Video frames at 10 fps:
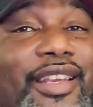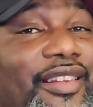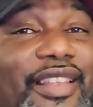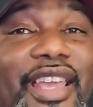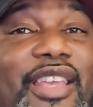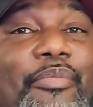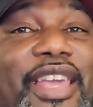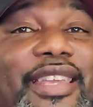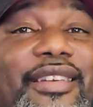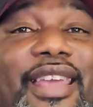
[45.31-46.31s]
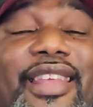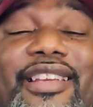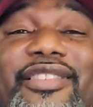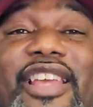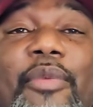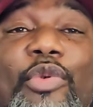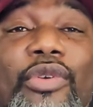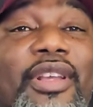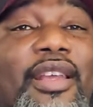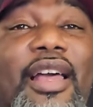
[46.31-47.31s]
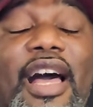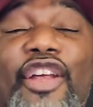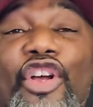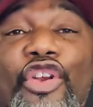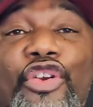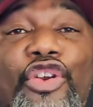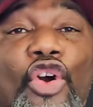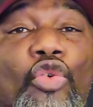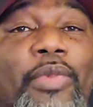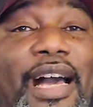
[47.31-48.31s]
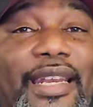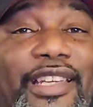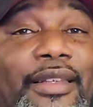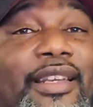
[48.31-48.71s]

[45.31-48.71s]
They ain't making an example out of nobody.